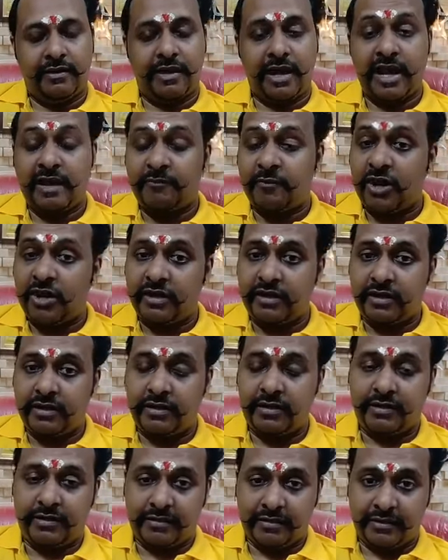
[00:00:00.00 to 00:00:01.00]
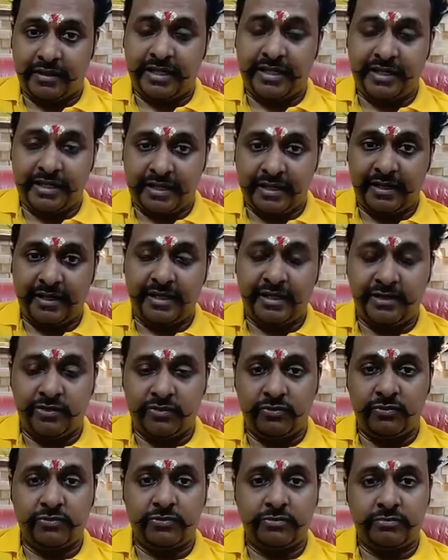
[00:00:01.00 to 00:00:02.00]
I am not uh, intending
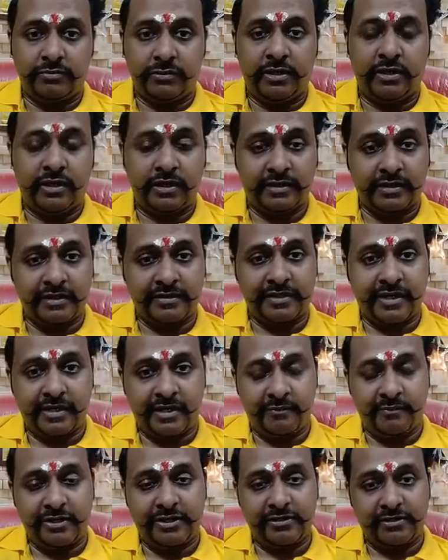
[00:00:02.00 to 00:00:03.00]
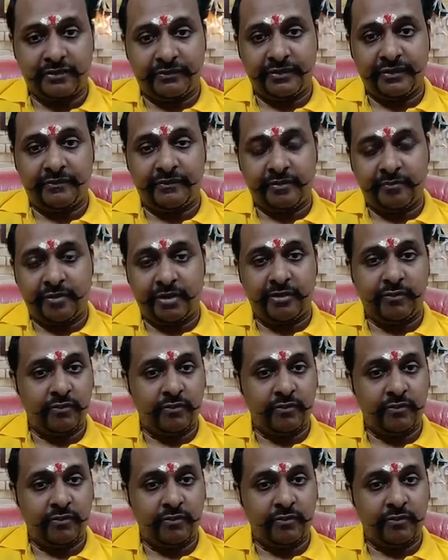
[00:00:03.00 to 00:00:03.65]
to hurt the sentiments of everybody,